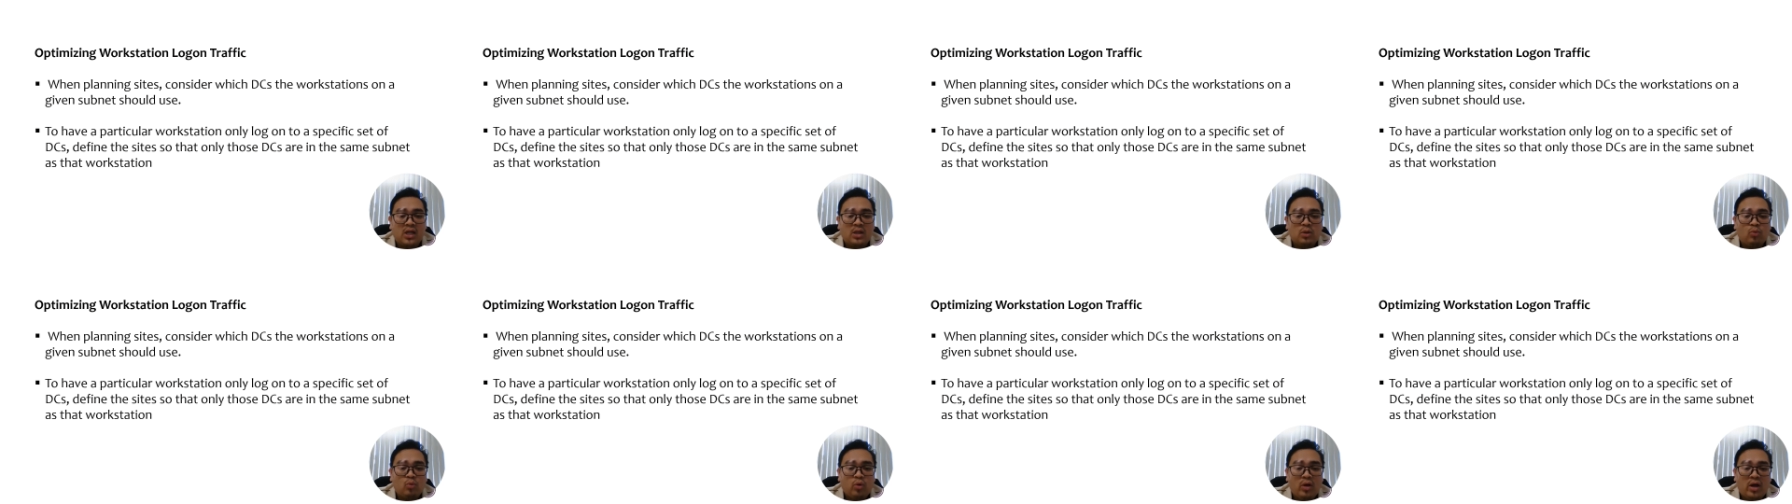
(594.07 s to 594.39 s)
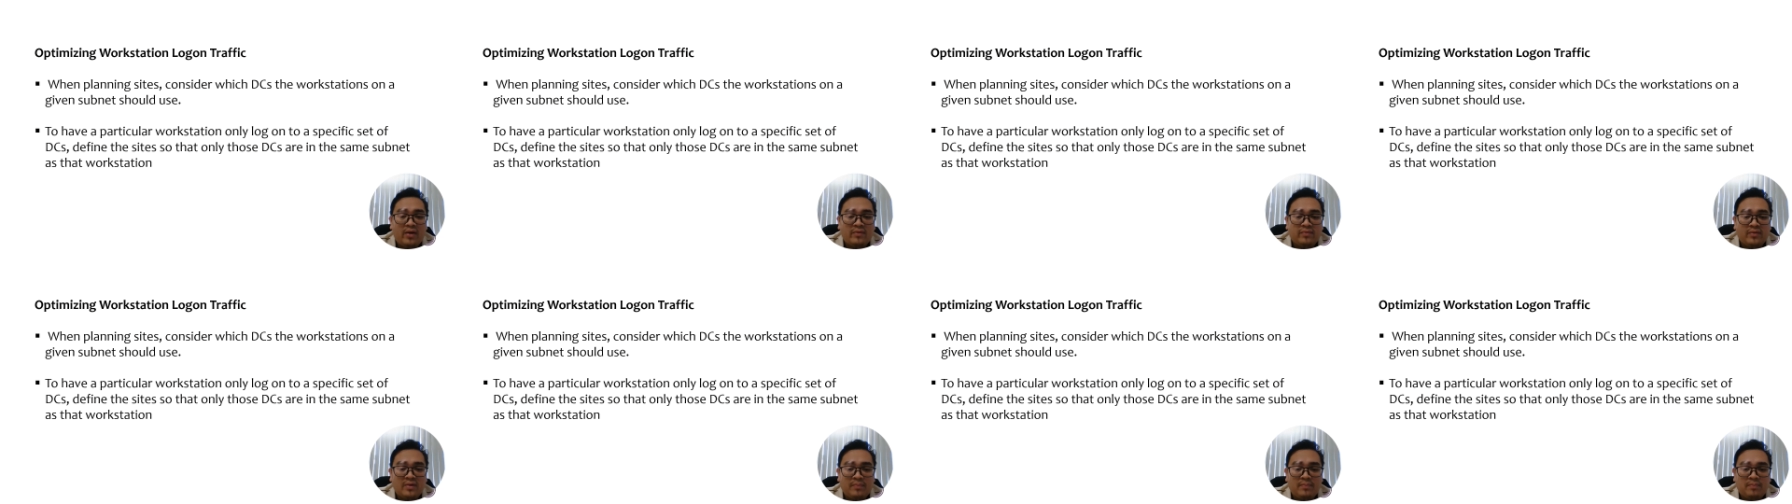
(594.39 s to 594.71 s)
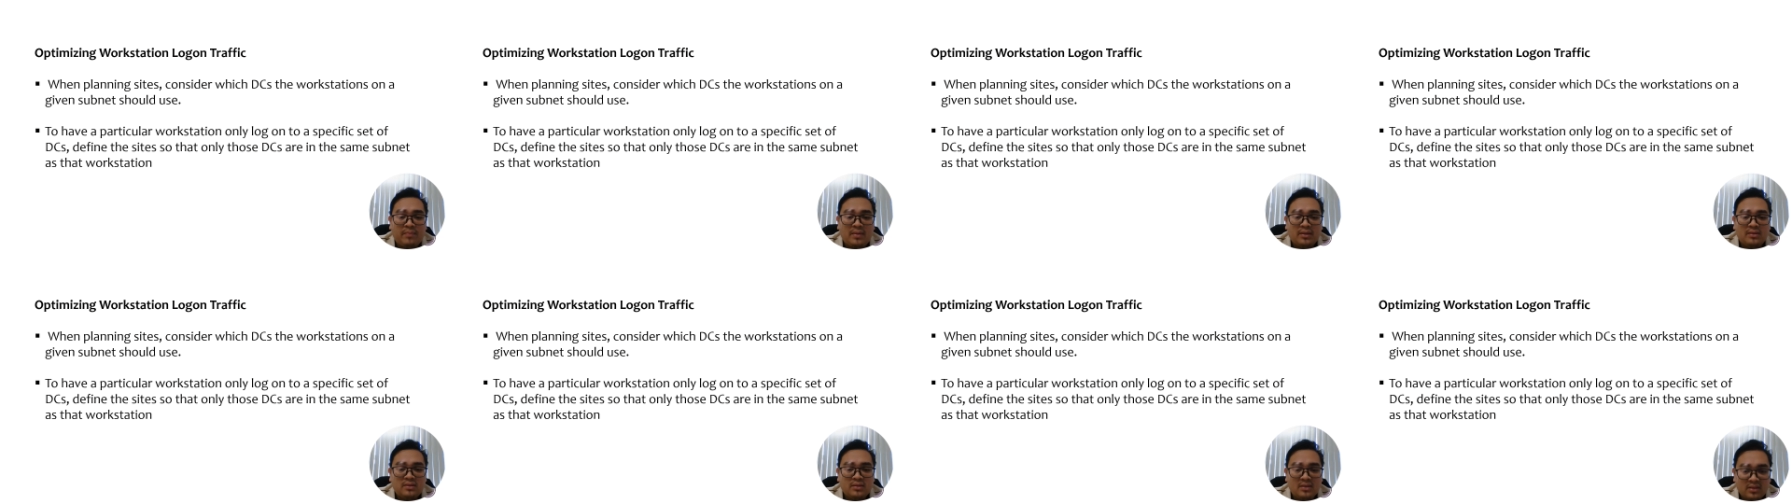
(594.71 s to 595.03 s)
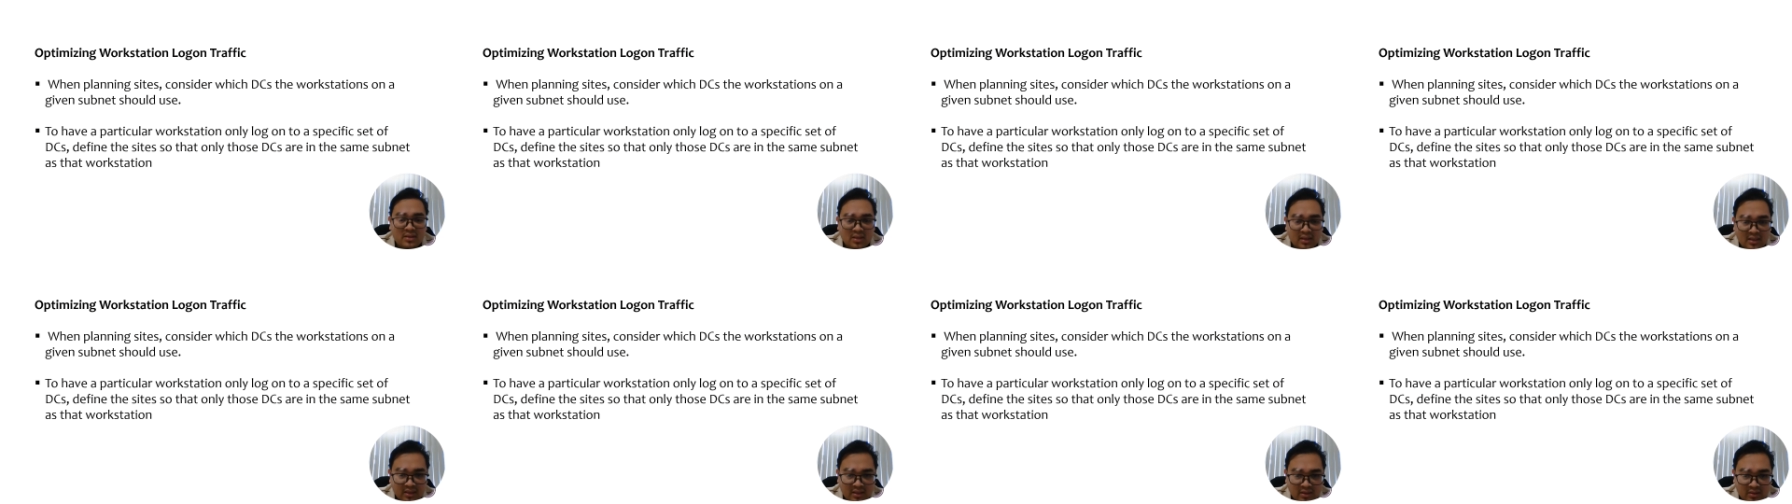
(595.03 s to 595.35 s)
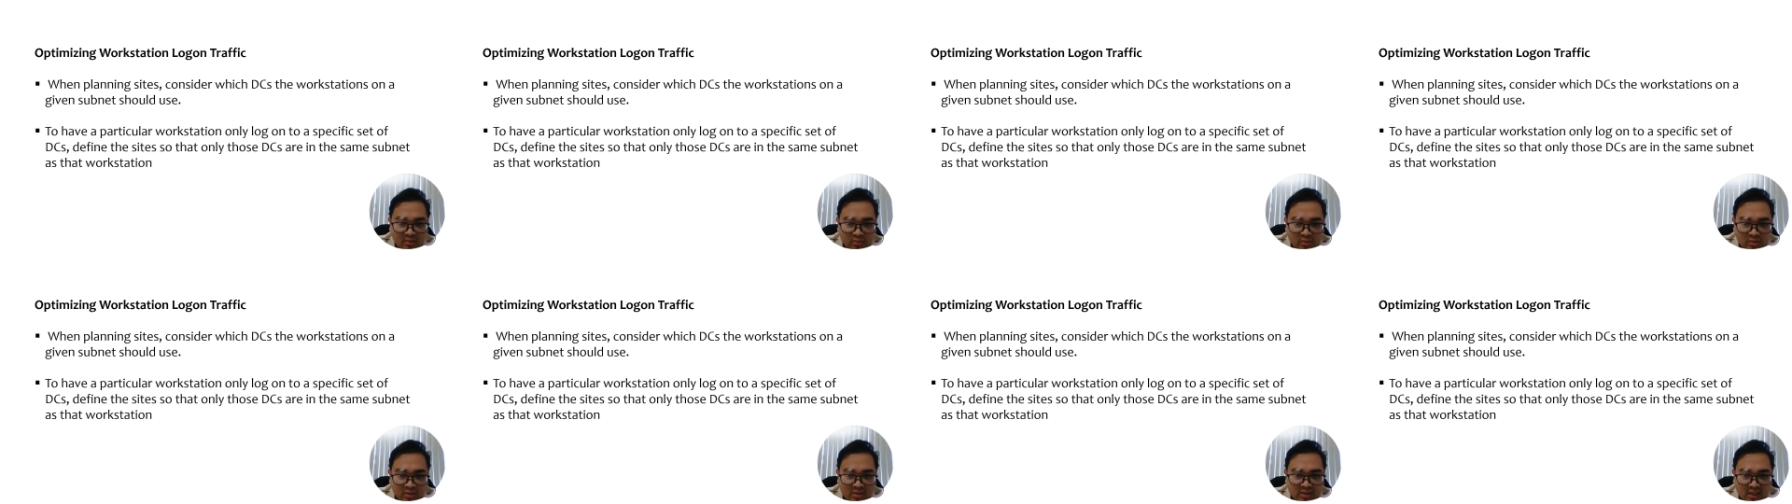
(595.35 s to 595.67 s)
to have a particular
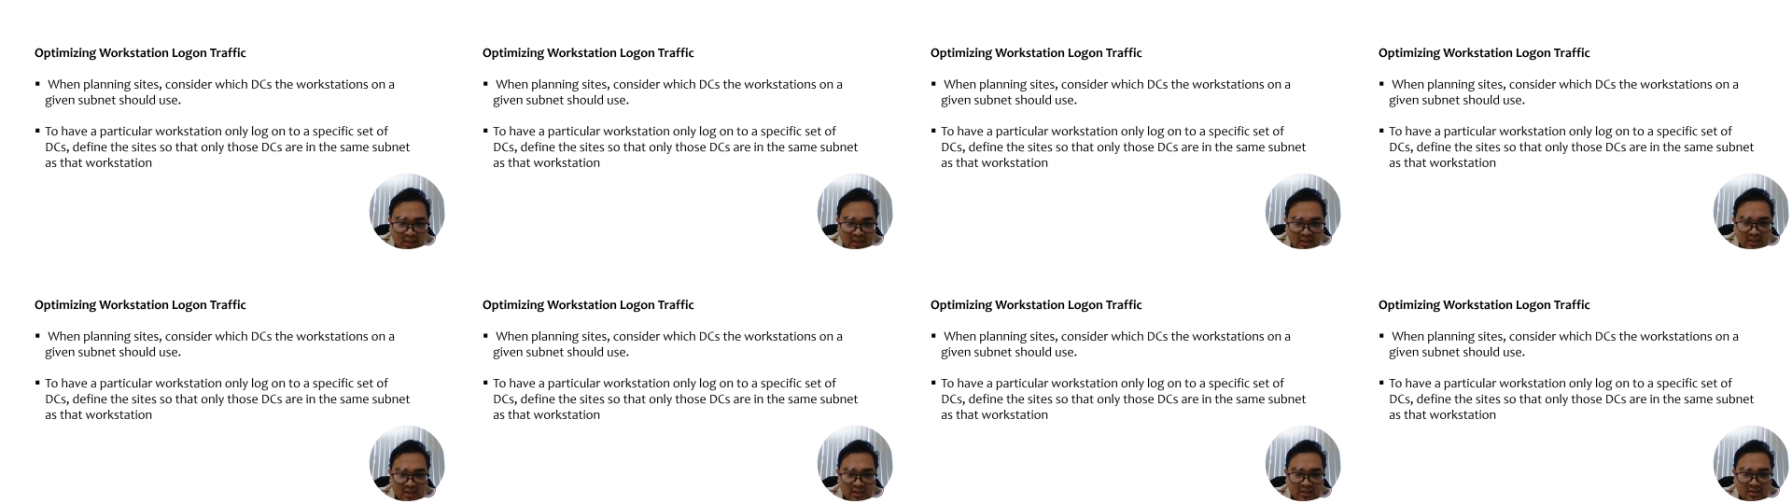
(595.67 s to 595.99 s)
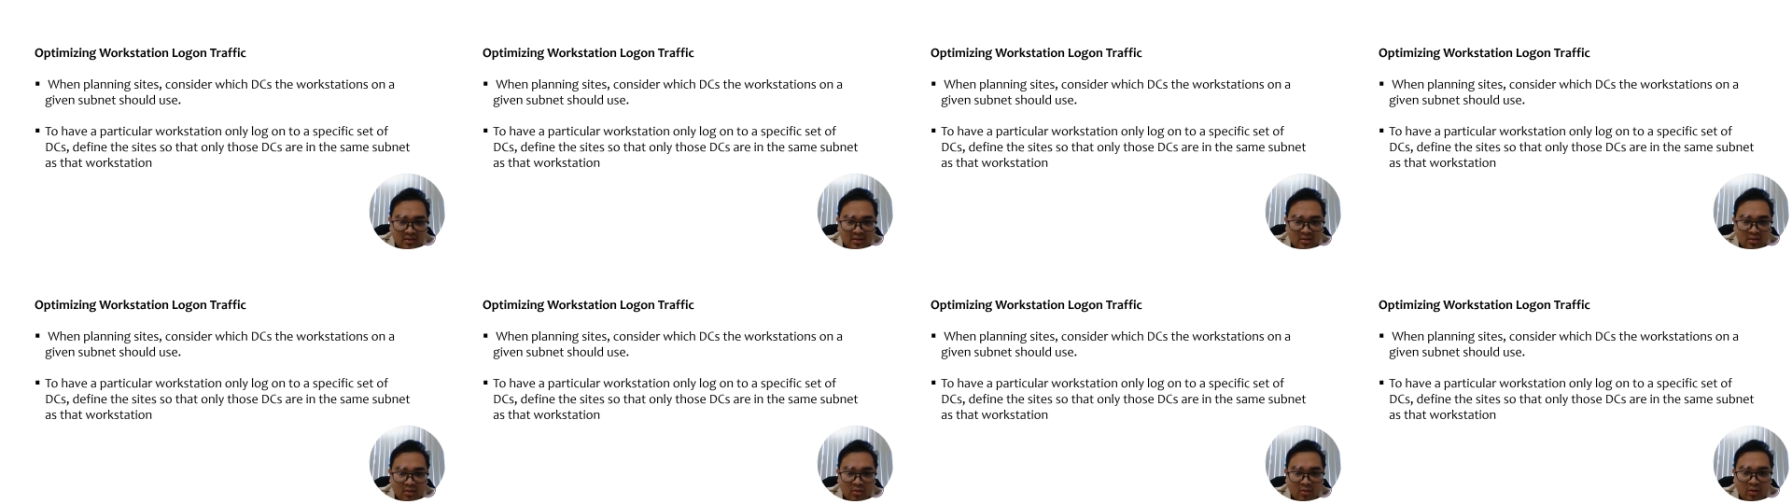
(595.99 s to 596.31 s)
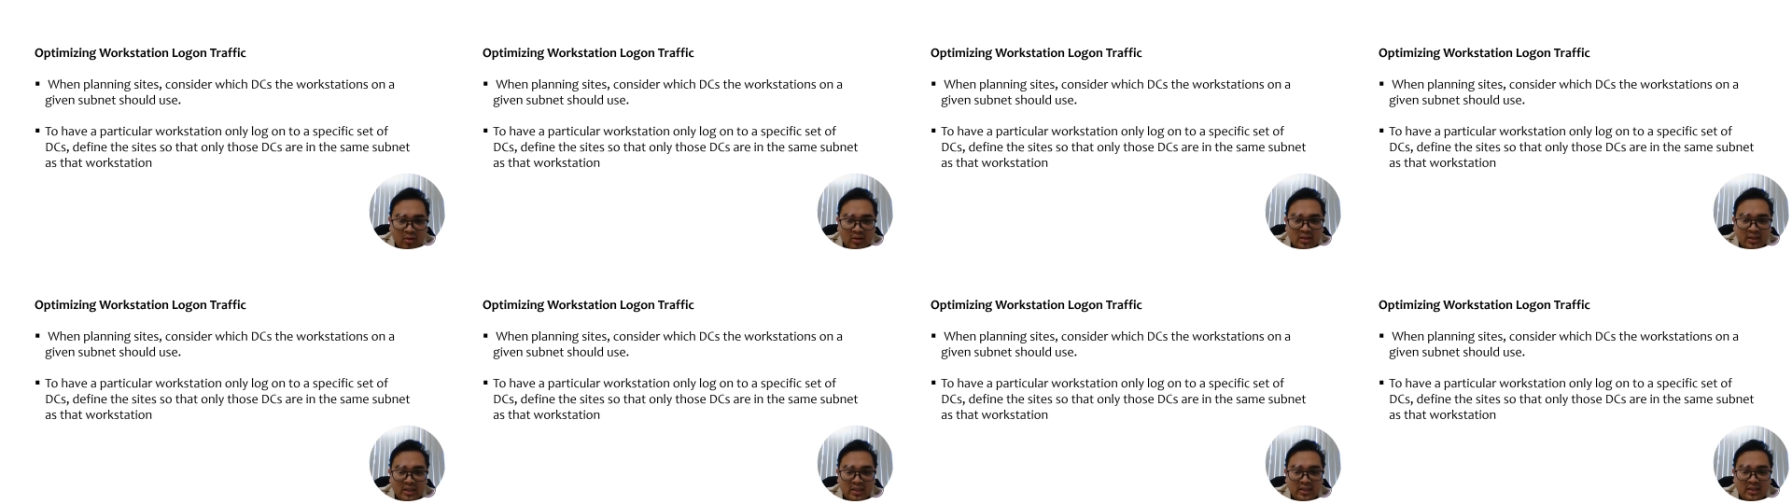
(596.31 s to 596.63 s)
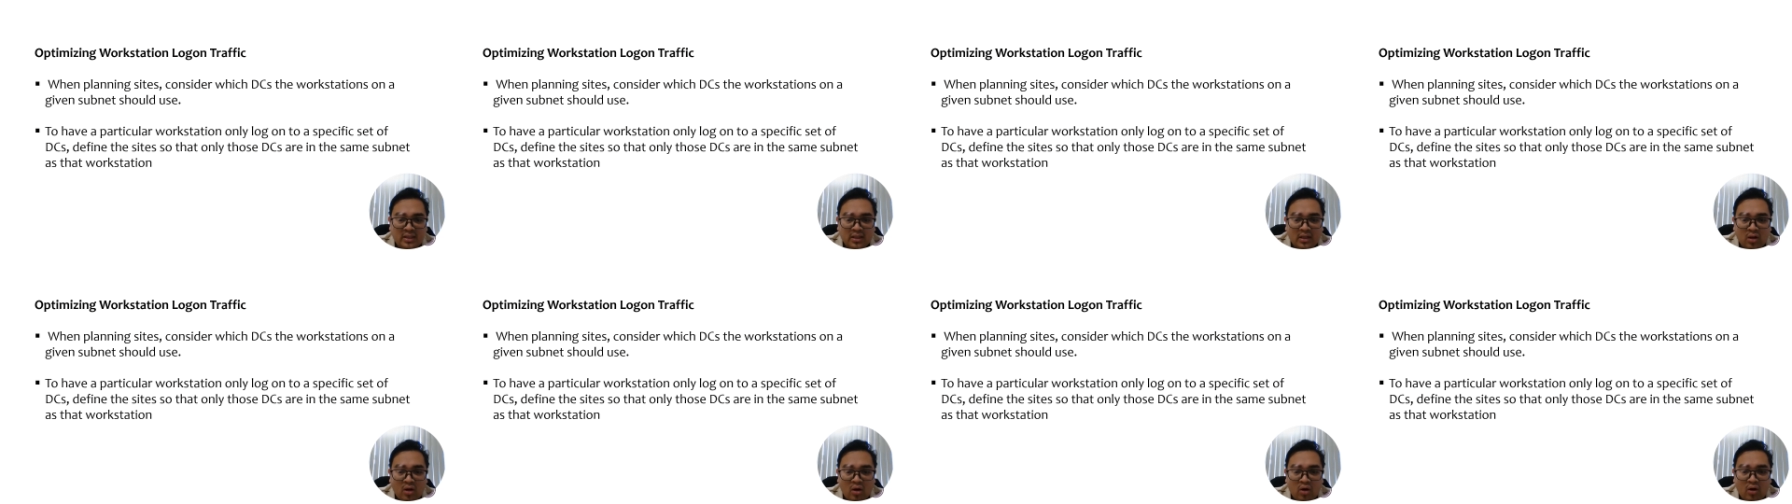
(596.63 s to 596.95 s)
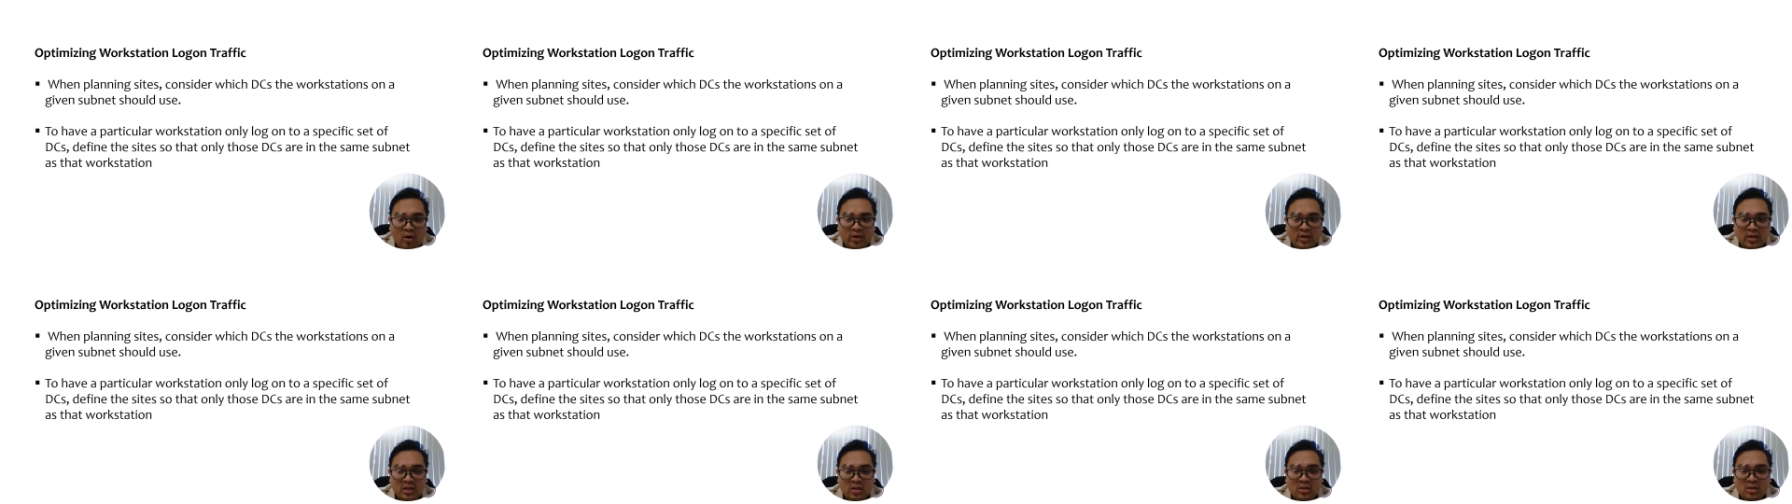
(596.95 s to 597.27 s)
workstation only the log
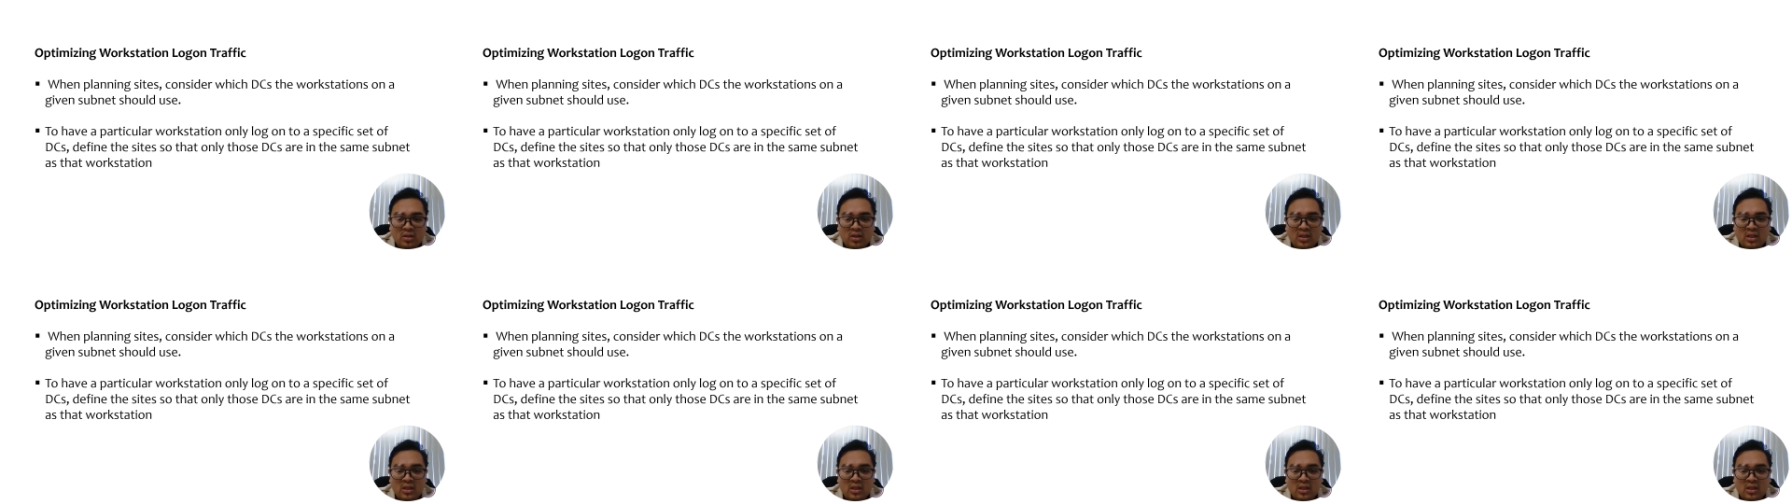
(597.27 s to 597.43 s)
on